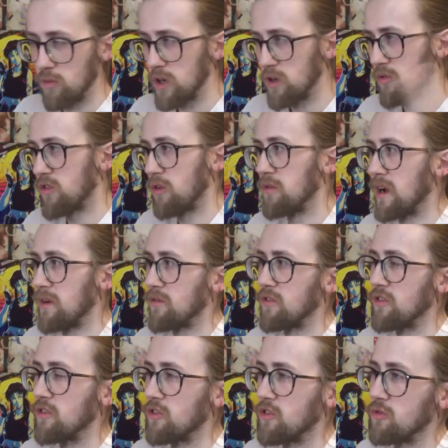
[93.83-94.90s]
which so we have
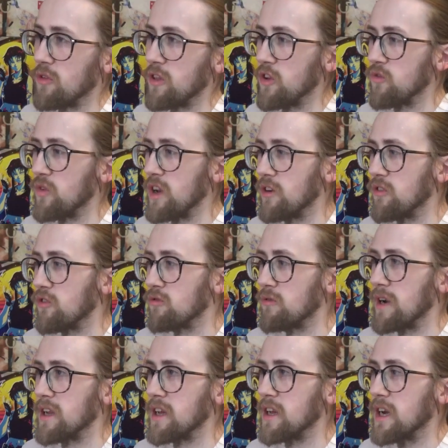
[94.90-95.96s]
done two of those videos
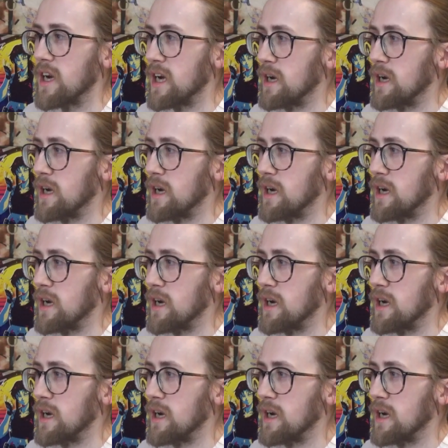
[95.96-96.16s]
already.